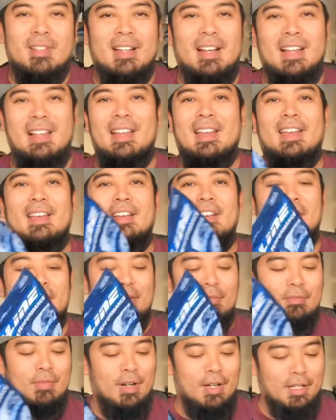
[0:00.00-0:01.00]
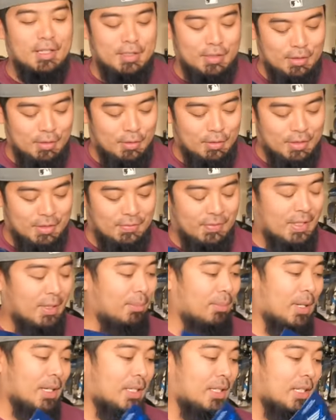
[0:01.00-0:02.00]
I like to run exclusively
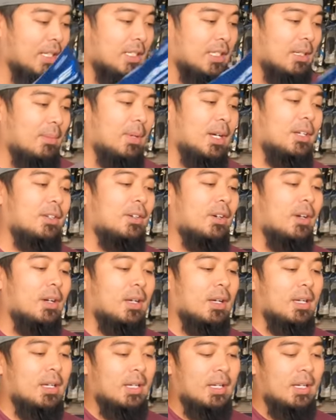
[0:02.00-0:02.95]
Buckshots on my truck.